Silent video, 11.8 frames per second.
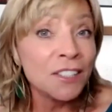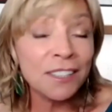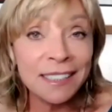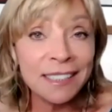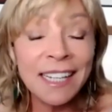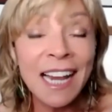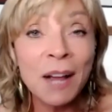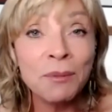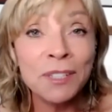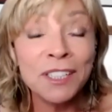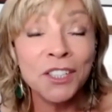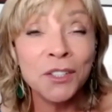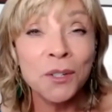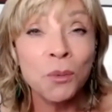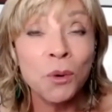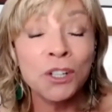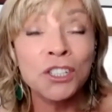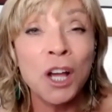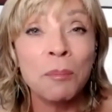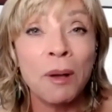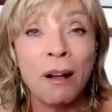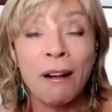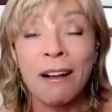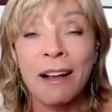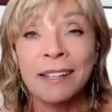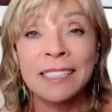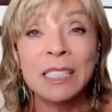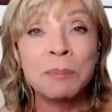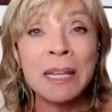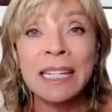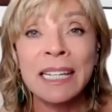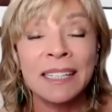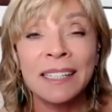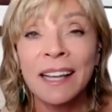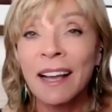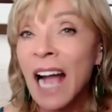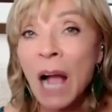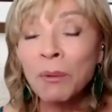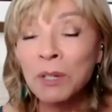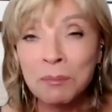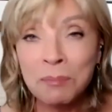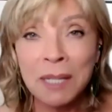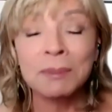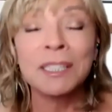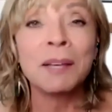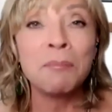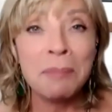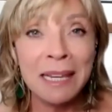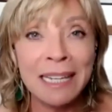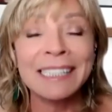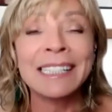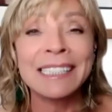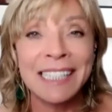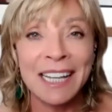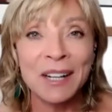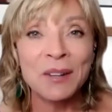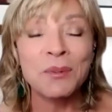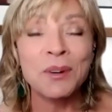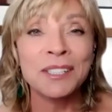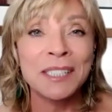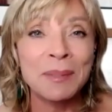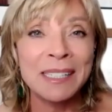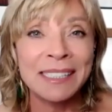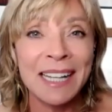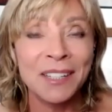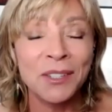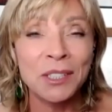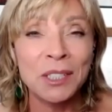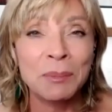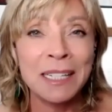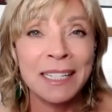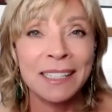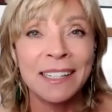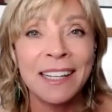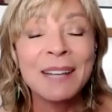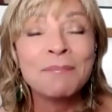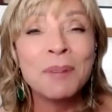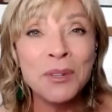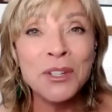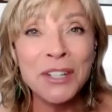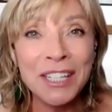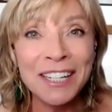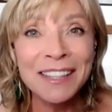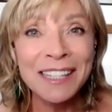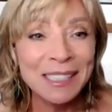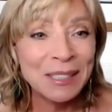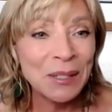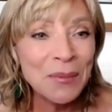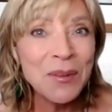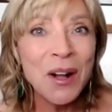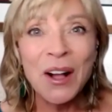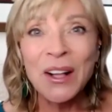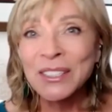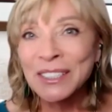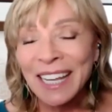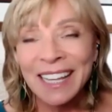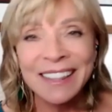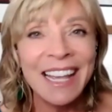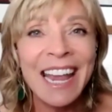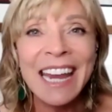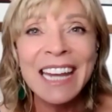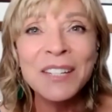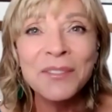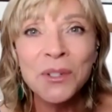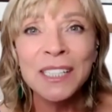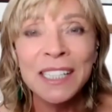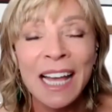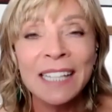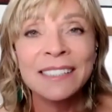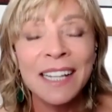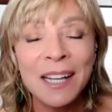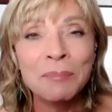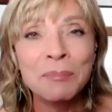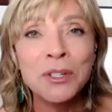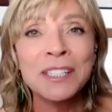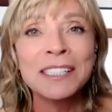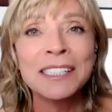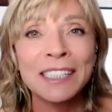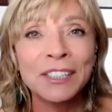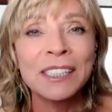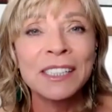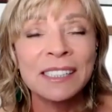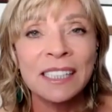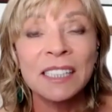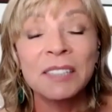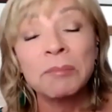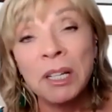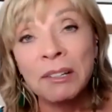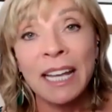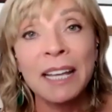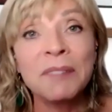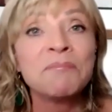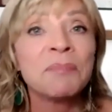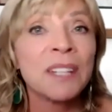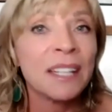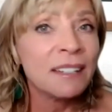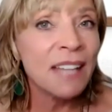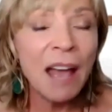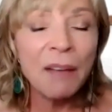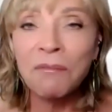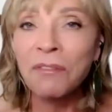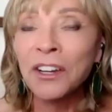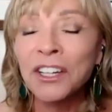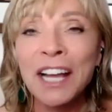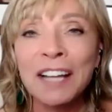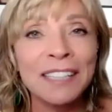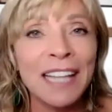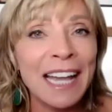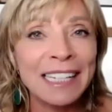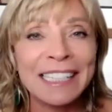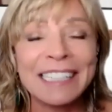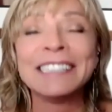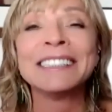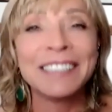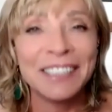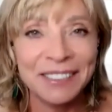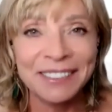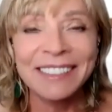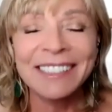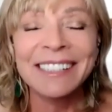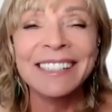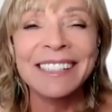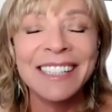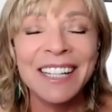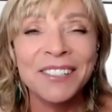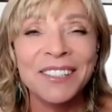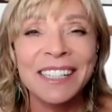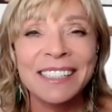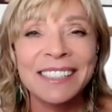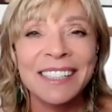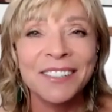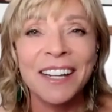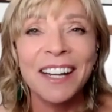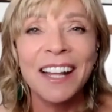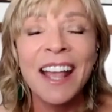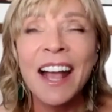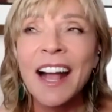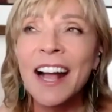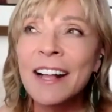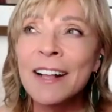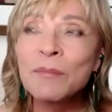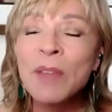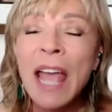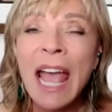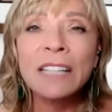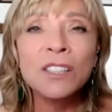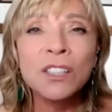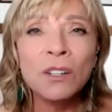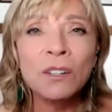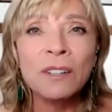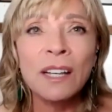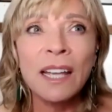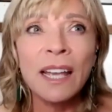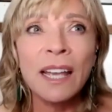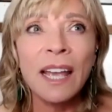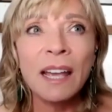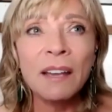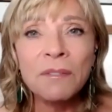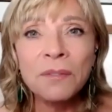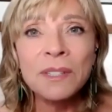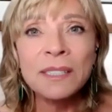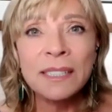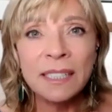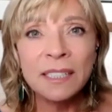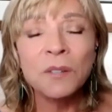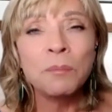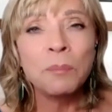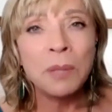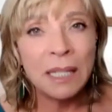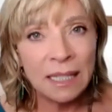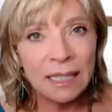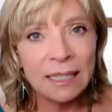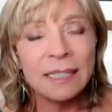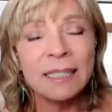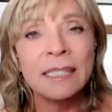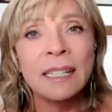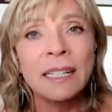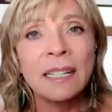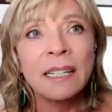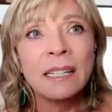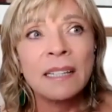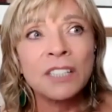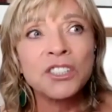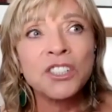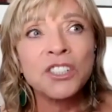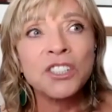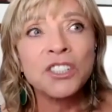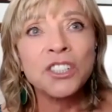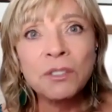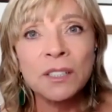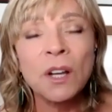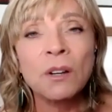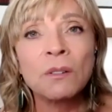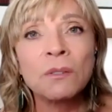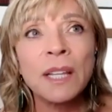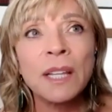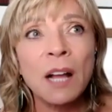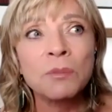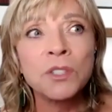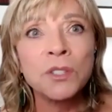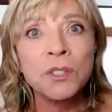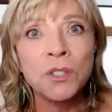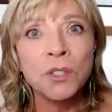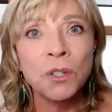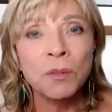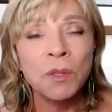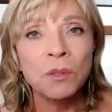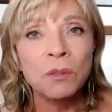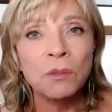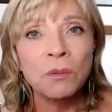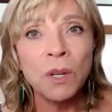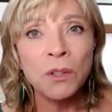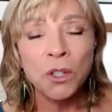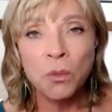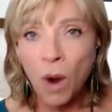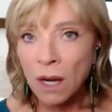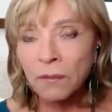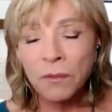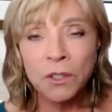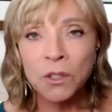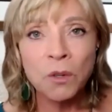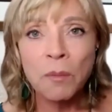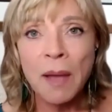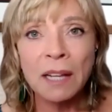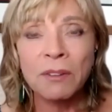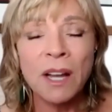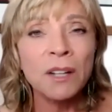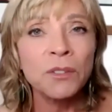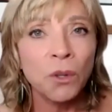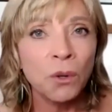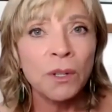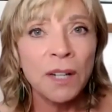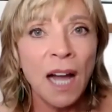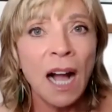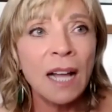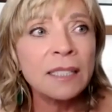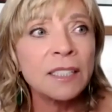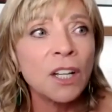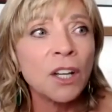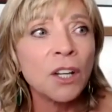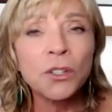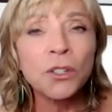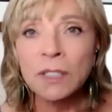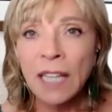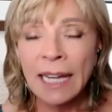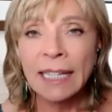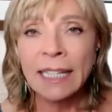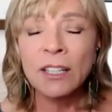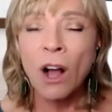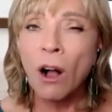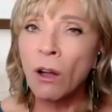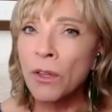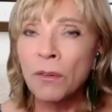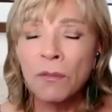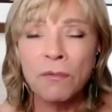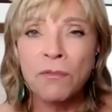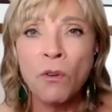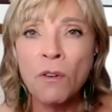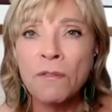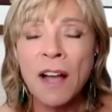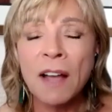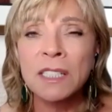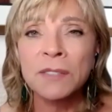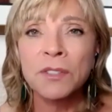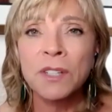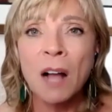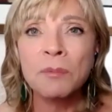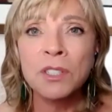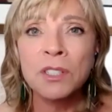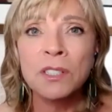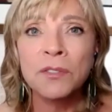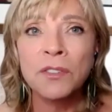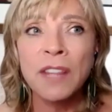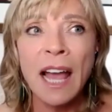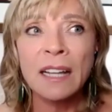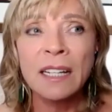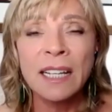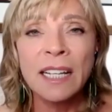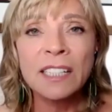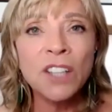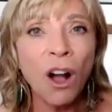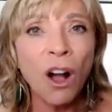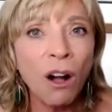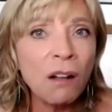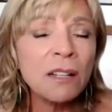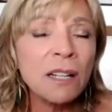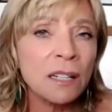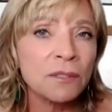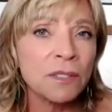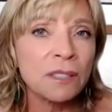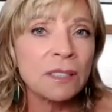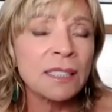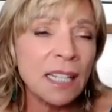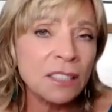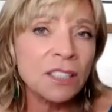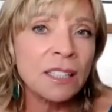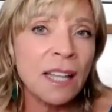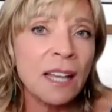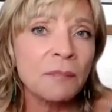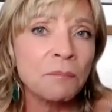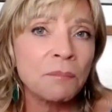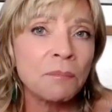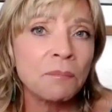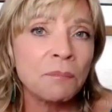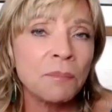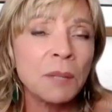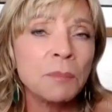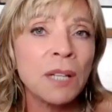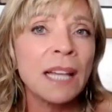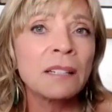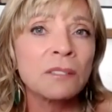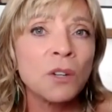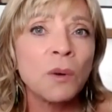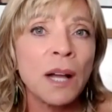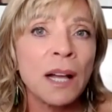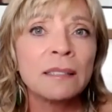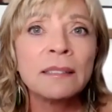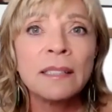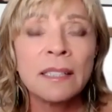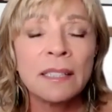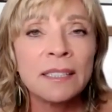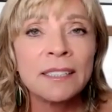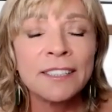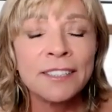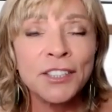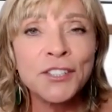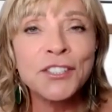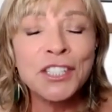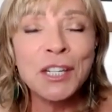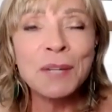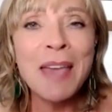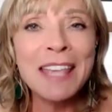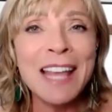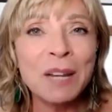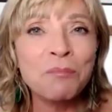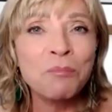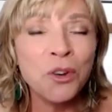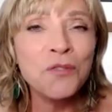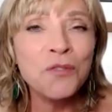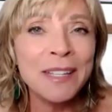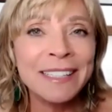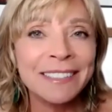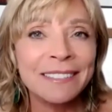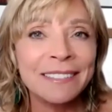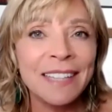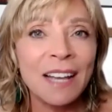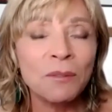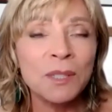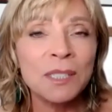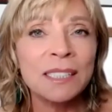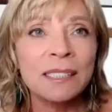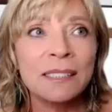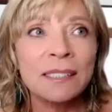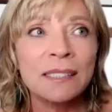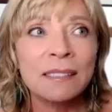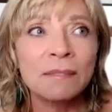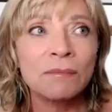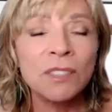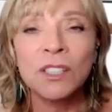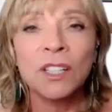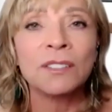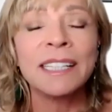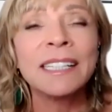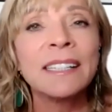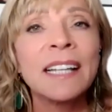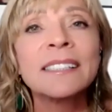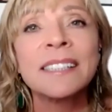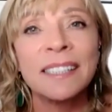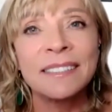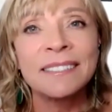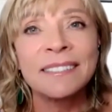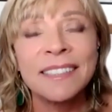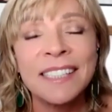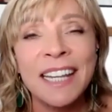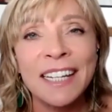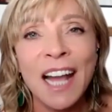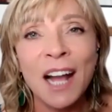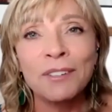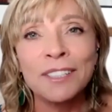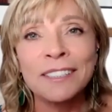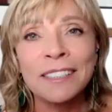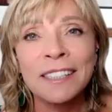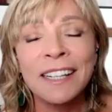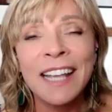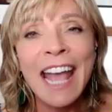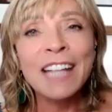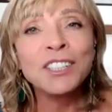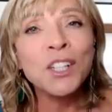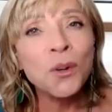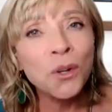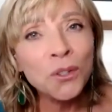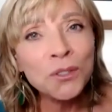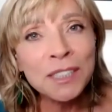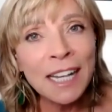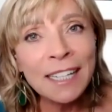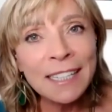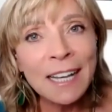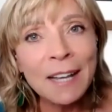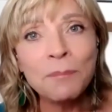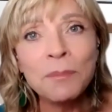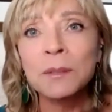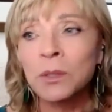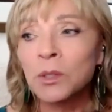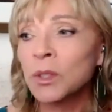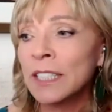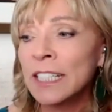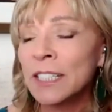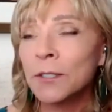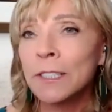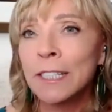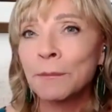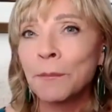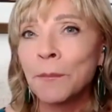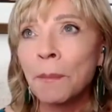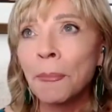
So let's say I was to do a workshop on speaking, I wouldn't be able to immediately tell where somebody's at in their speaking. But when you get on these Zoom calls and the eight of you are lined up, you can clearly see, okay, haven't figured out lighting, you know, et cetera, et cetera. Um, and so every single piece that you, you, need to know that helps you determine whether you want a virtual background or not, your lighting, all the four or five different options for that. It's all covered such that people like Noelle, you know, she made that improvement that was, you know, in less than 10 hours. And so who signed up? This was really interesting